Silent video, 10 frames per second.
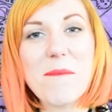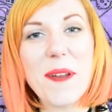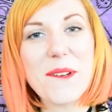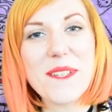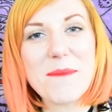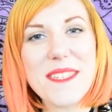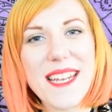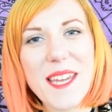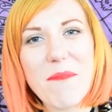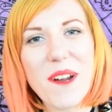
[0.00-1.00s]
Merry Christmas,
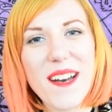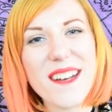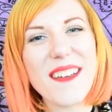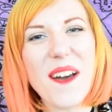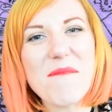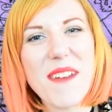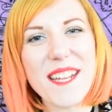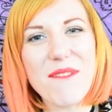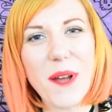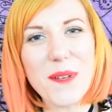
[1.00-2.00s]
Libra! I'm
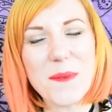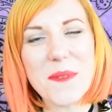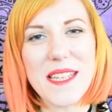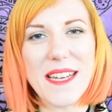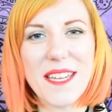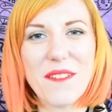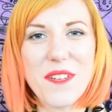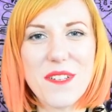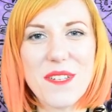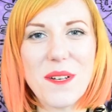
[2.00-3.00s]
Ellie Rose with
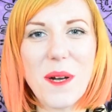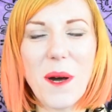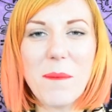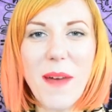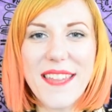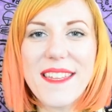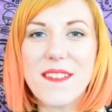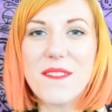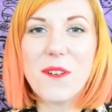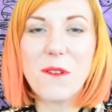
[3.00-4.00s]
psychicfuture.com and
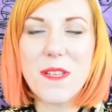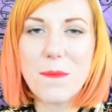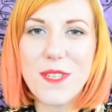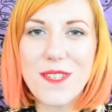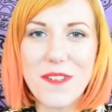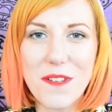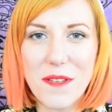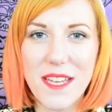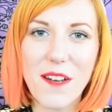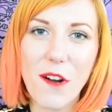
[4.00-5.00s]
this is your Christmas to New
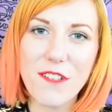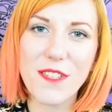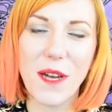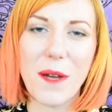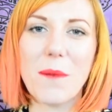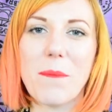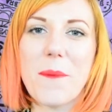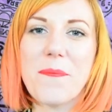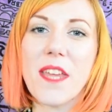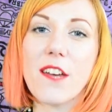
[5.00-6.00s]
Year horoscope.
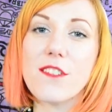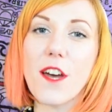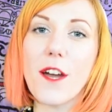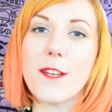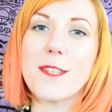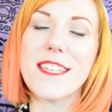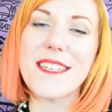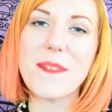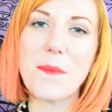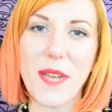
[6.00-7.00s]
So,
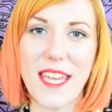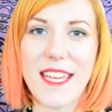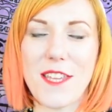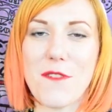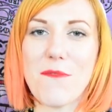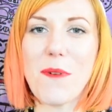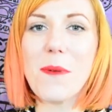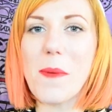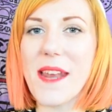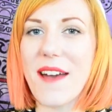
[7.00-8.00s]
this week you've
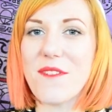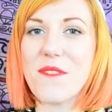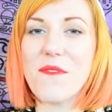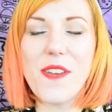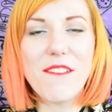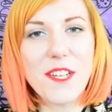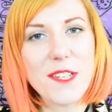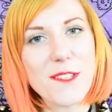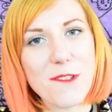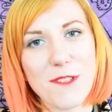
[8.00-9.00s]
probably been having a very
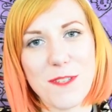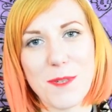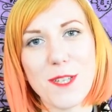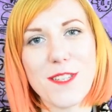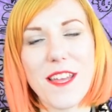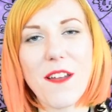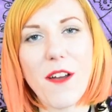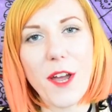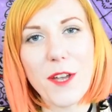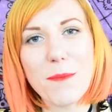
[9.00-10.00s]
nice Christmas and
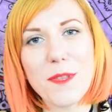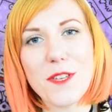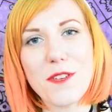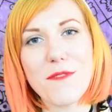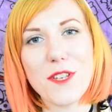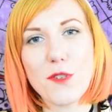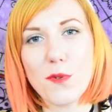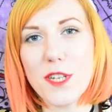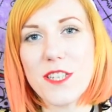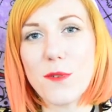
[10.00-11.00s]
I hope that you've
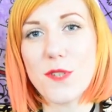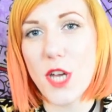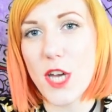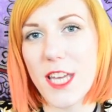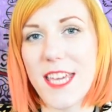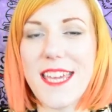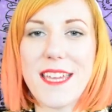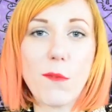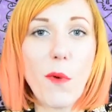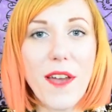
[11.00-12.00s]
enjoyed your turkey
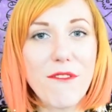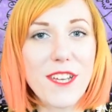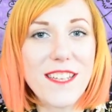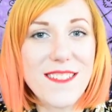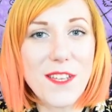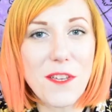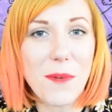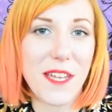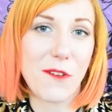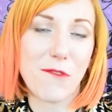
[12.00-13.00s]
and whatever it is that you
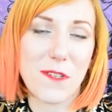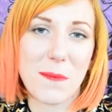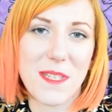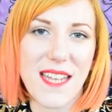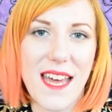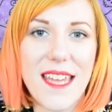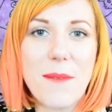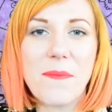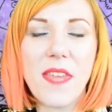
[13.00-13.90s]
eat on Christmas Day.